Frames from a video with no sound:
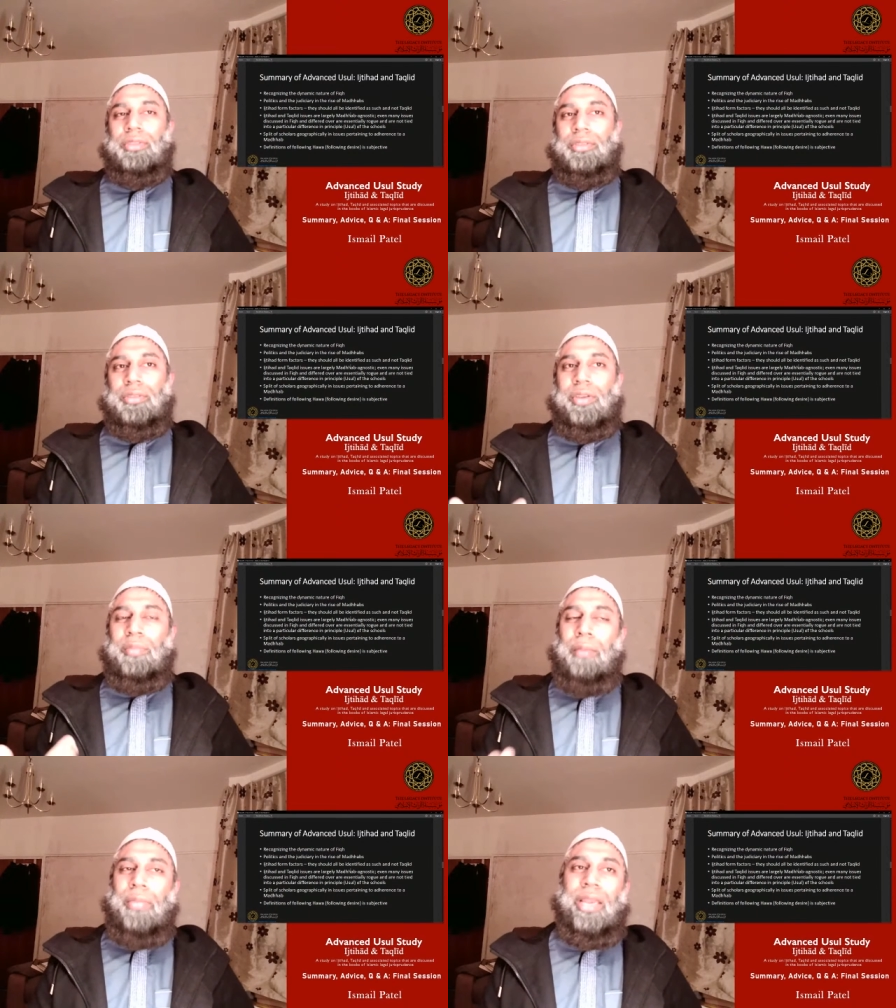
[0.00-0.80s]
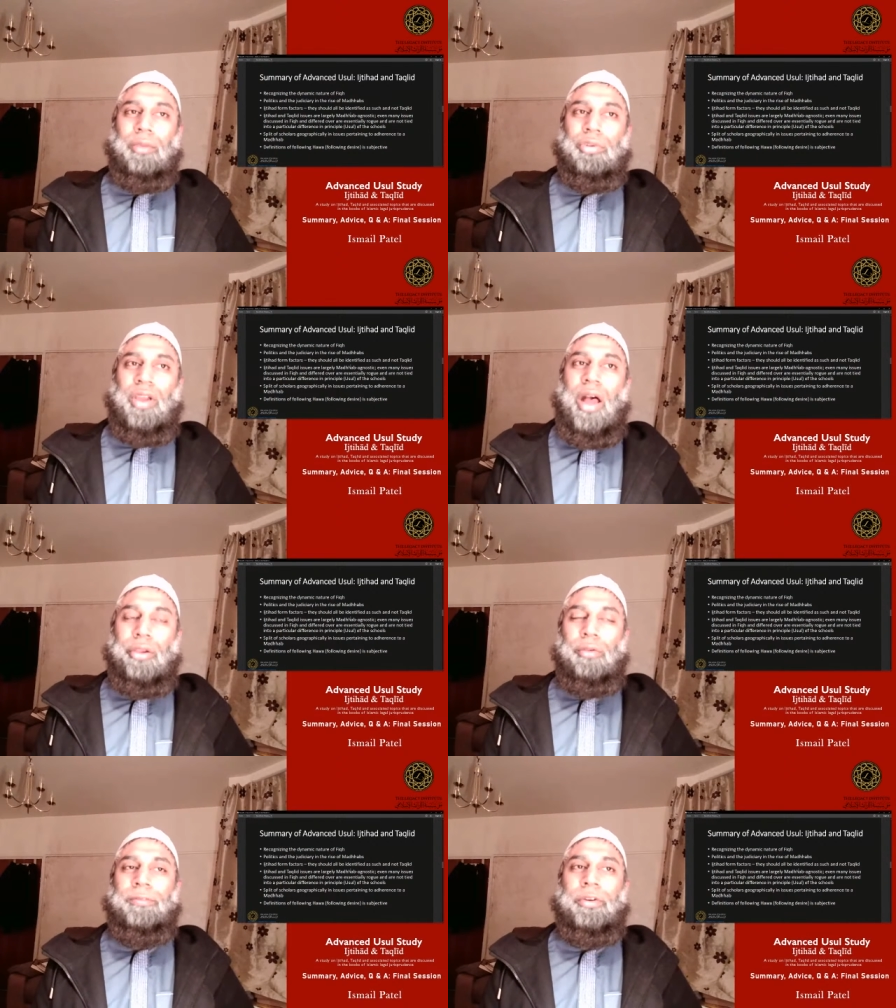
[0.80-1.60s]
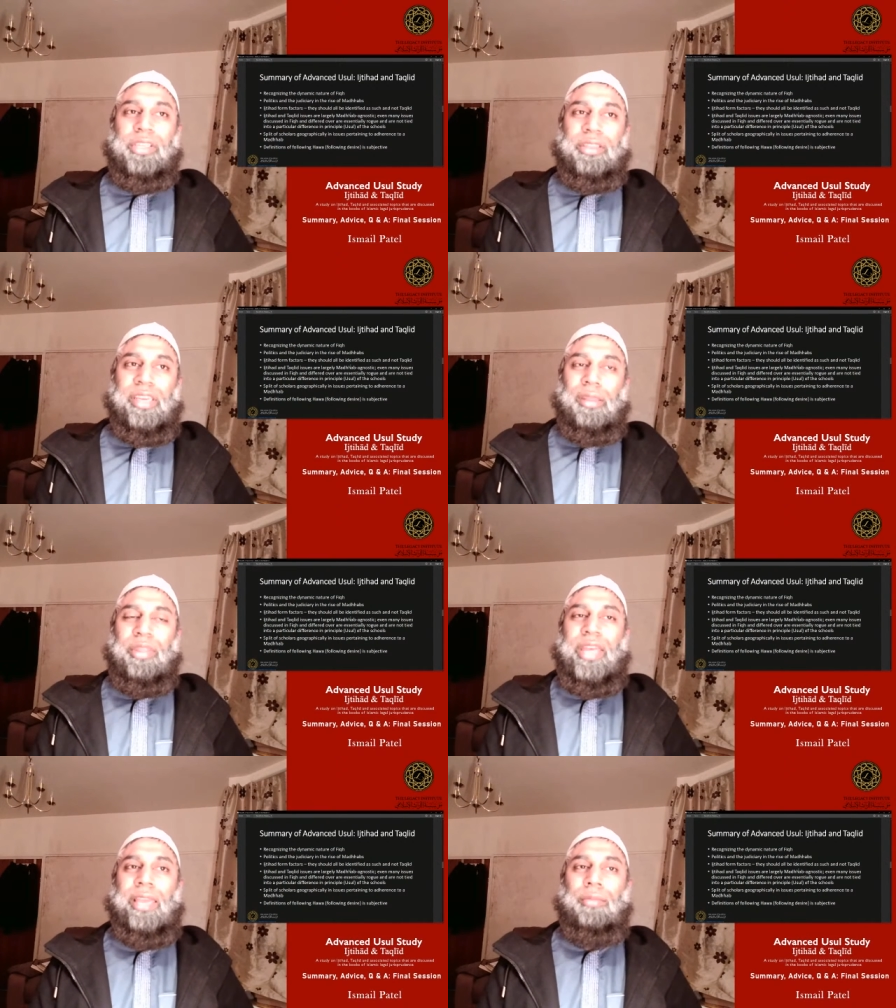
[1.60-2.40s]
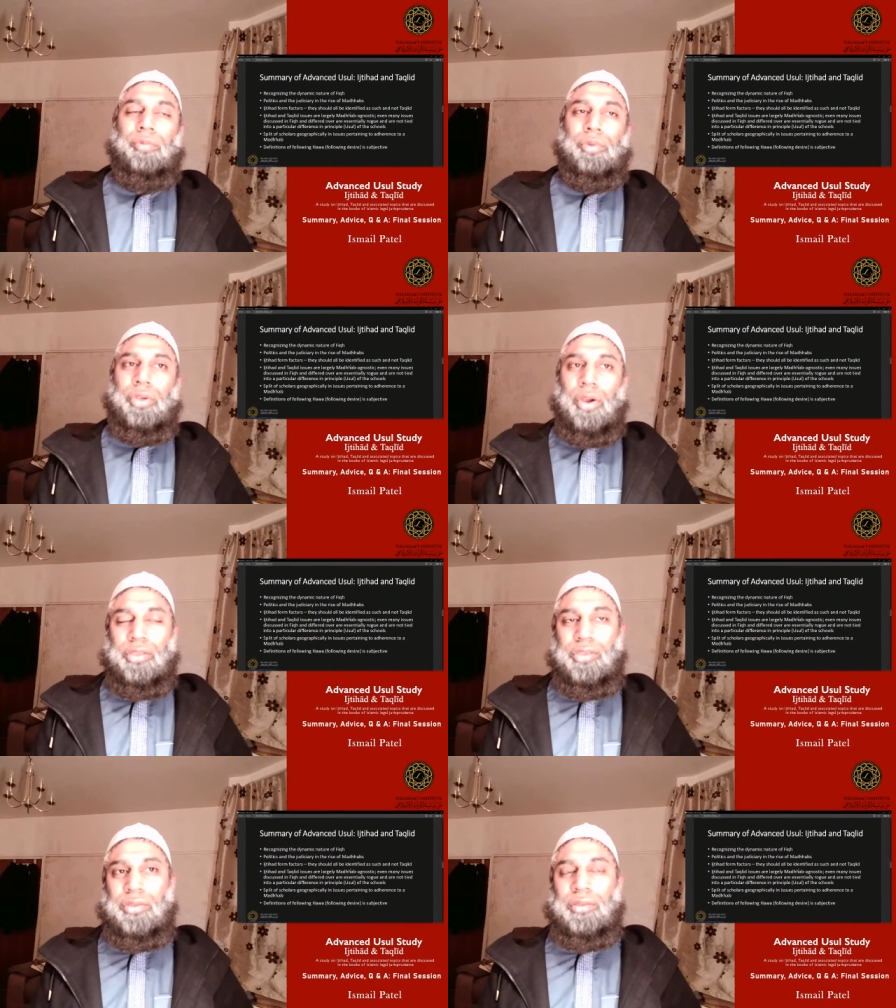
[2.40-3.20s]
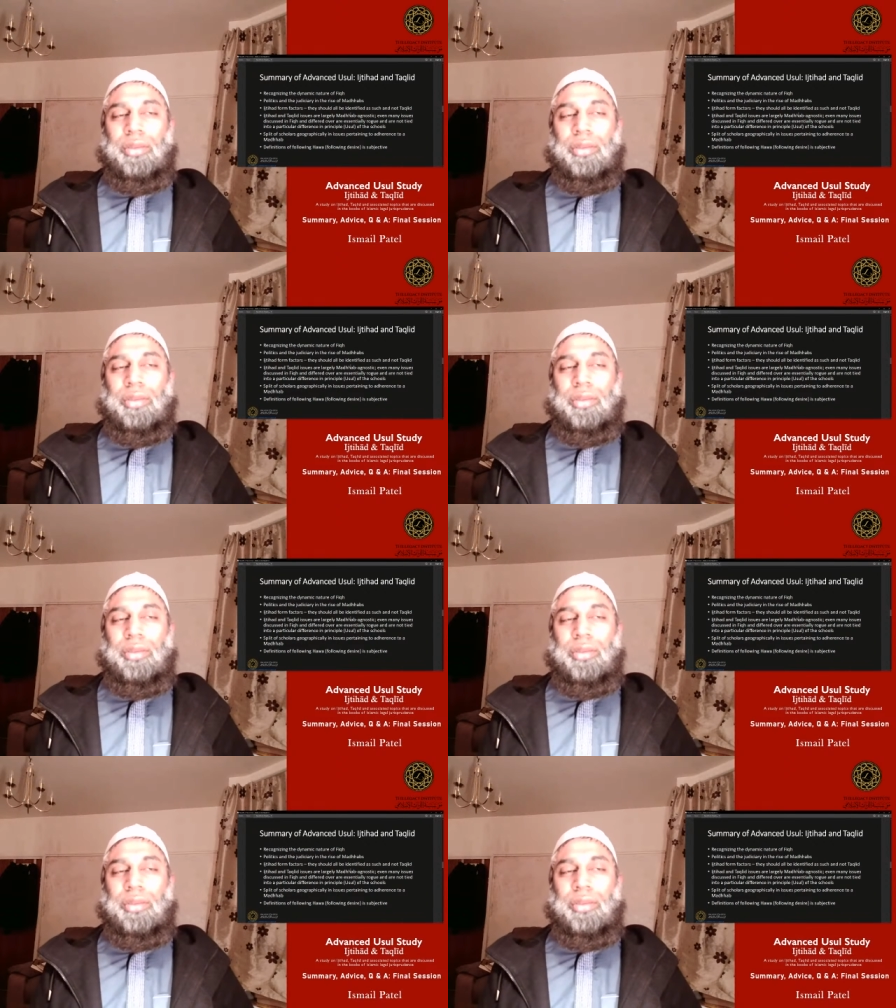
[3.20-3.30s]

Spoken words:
So Imam Malik would argue for it, the other madhahib would not.